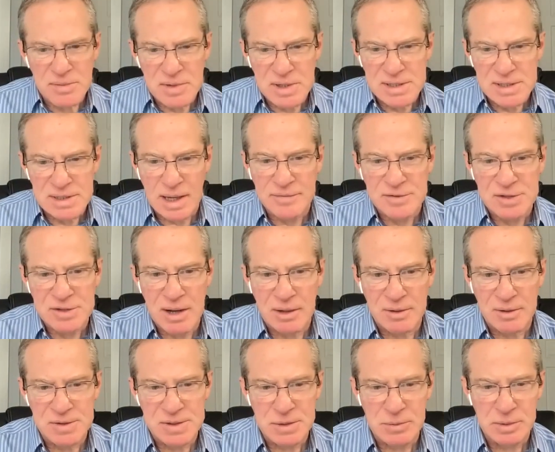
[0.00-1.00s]
of these life
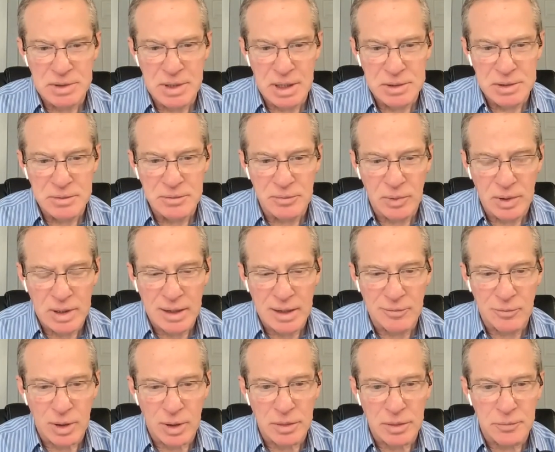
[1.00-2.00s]
challenges that, that you've kind
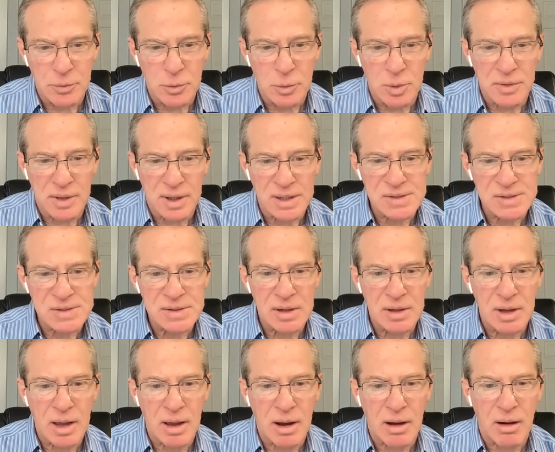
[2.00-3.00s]
of run through with us,
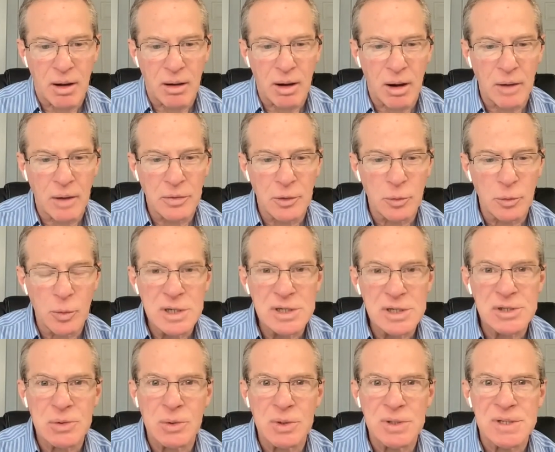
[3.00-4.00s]
uh, are, are, there
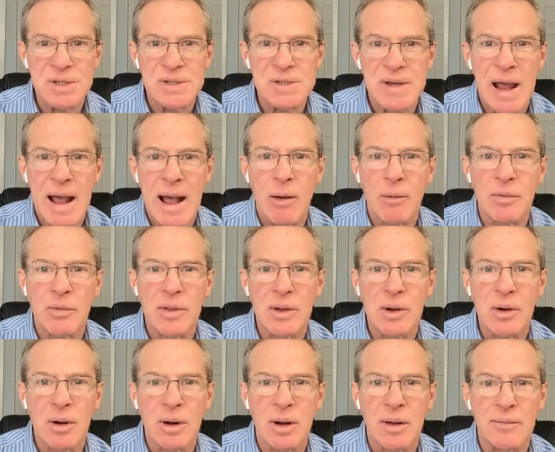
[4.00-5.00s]
resources out
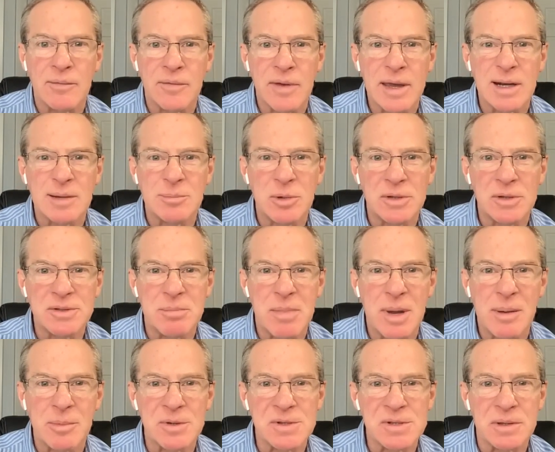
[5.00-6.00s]
there available to
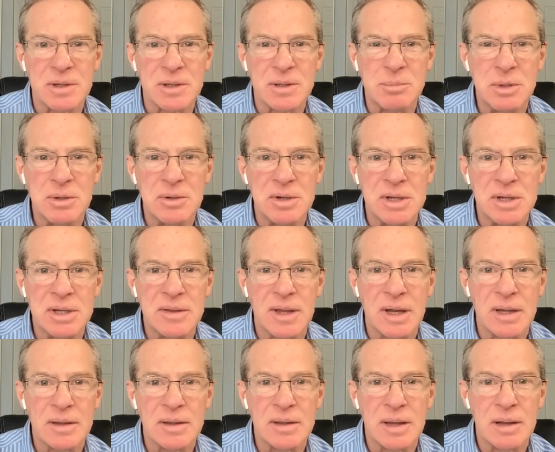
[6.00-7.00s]
members of the community
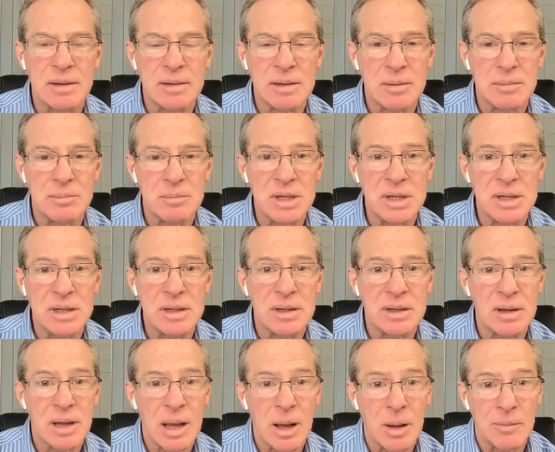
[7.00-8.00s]
that that can
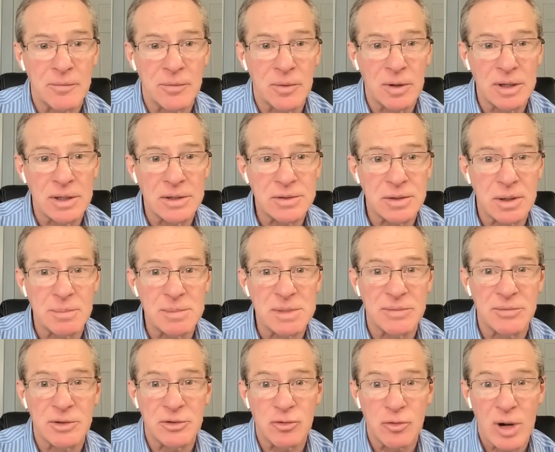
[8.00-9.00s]
be helpful in terms
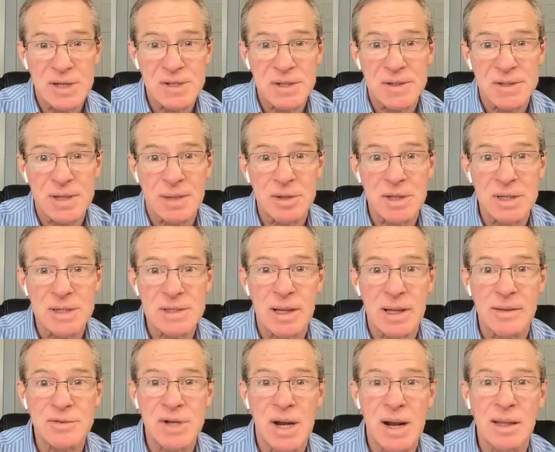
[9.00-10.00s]
of addressing some of these
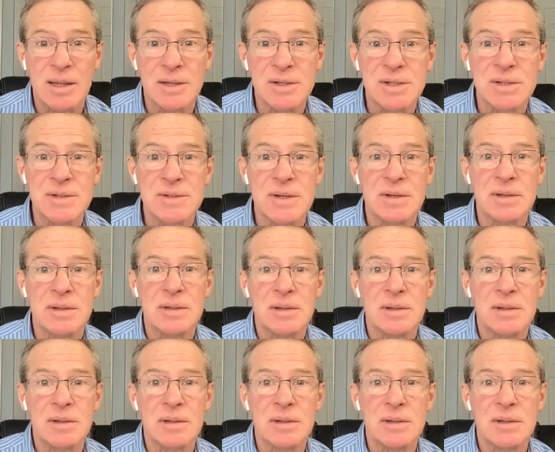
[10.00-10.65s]
life challenges?